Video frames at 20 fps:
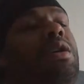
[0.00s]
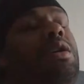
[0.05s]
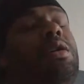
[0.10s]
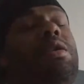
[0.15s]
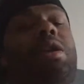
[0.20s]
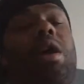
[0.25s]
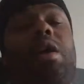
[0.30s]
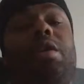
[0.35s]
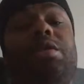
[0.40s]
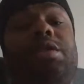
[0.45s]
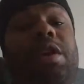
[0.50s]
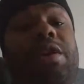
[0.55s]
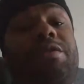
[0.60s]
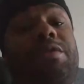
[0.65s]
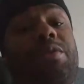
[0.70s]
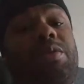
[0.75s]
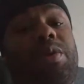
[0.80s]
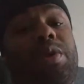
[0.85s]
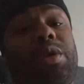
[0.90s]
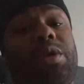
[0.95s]
It hurts
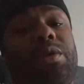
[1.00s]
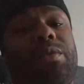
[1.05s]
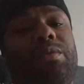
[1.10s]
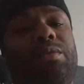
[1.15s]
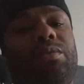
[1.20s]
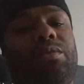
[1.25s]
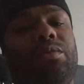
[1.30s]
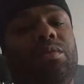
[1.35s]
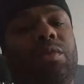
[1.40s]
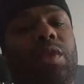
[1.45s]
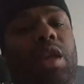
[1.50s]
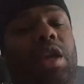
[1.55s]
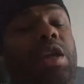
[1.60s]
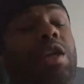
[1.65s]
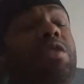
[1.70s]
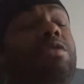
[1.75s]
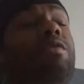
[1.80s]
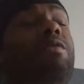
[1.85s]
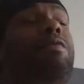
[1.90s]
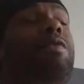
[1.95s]
everyone,
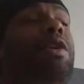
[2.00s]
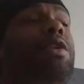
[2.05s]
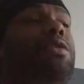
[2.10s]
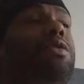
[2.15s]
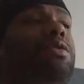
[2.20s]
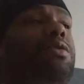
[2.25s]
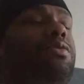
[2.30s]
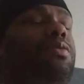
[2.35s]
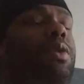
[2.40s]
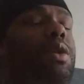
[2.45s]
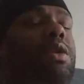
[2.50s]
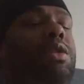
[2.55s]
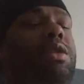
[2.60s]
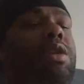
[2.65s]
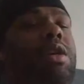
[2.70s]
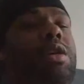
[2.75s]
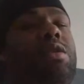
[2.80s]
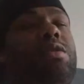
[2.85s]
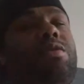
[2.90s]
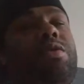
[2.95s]
introverts as well as
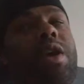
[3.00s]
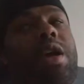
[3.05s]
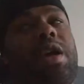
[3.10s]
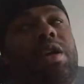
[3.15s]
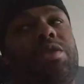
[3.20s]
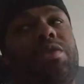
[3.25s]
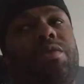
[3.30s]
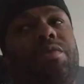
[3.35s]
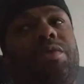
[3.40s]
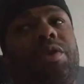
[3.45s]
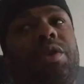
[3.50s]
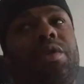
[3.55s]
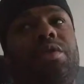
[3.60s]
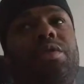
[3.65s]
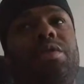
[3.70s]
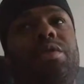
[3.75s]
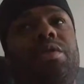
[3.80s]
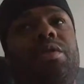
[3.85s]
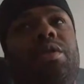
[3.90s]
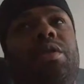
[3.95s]

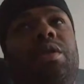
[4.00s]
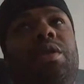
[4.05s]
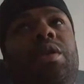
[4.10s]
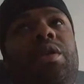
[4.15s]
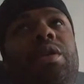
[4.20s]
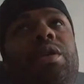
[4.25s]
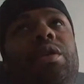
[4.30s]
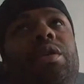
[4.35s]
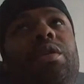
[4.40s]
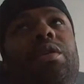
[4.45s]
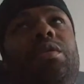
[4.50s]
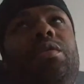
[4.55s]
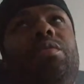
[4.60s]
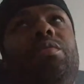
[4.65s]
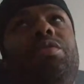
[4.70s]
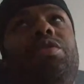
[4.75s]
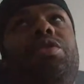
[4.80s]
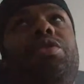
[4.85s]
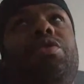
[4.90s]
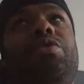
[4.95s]
extroverts.
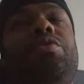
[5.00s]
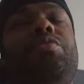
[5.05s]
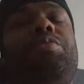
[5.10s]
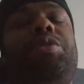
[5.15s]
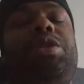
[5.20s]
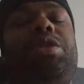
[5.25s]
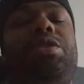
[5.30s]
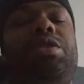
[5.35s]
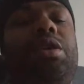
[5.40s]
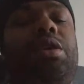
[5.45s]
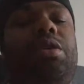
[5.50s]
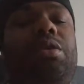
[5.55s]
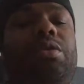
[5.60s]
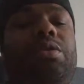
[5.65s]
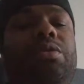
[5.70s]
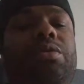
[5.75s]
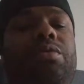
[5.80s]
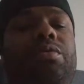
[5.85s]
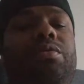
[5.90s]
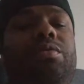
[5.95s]
Truth be
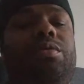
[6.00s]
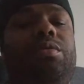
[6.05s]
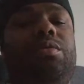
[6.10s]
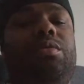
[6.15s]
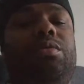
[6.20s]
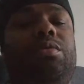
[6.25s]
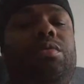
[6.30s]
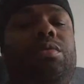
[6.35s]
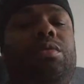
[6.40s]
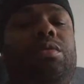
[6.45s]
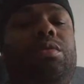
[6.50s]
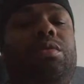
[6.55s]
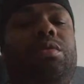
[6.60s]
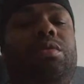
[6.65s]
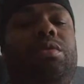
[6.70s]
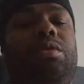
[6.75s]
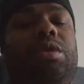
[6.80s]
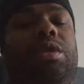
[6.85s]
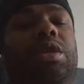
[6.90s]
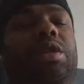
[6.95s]
told,
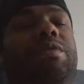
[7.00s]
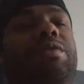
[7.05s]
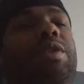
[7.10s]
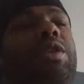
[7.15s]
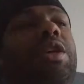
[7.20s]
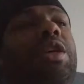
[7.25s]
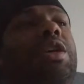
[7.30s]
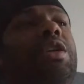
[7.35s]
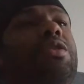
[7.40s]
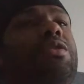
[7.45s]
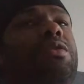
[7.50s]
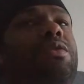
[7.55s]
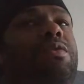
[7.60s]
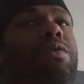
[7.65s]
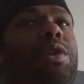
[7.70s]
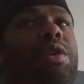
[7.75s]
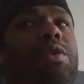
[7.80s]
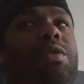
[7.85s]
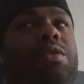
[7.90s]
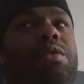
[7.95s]
even
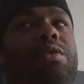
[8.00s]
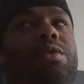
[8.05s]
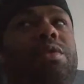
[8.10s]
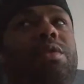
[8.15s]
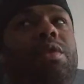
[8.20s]
introverts,